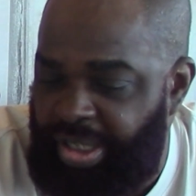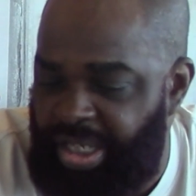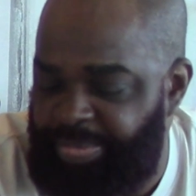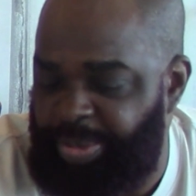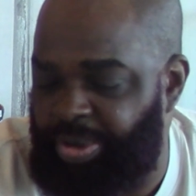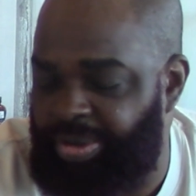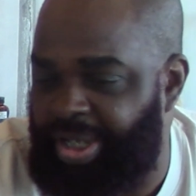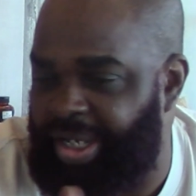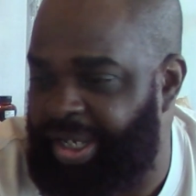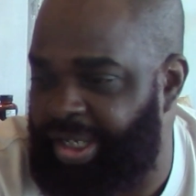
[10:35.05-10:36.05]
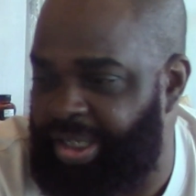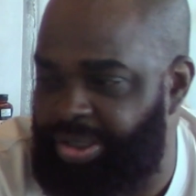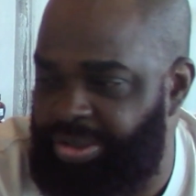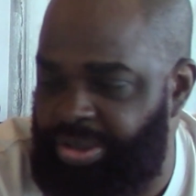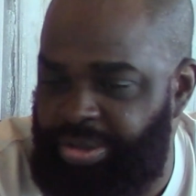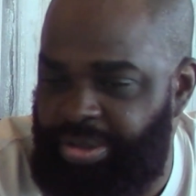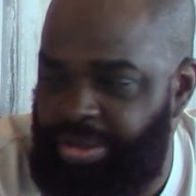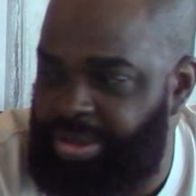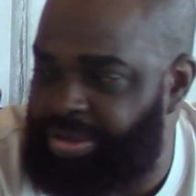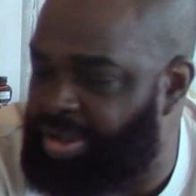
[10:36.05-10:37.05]
And people are like, "Hey, you should
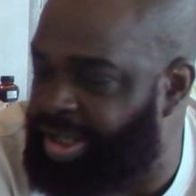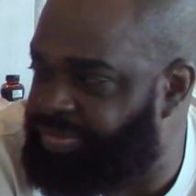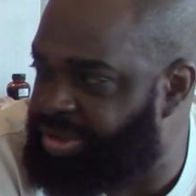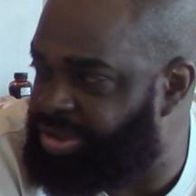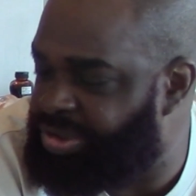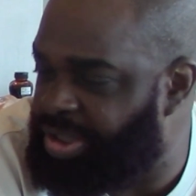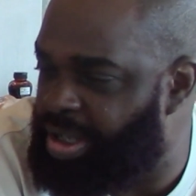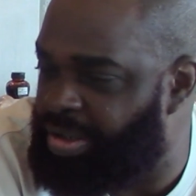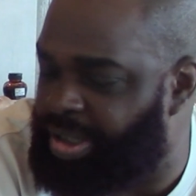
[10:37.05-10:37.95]
try to get a show."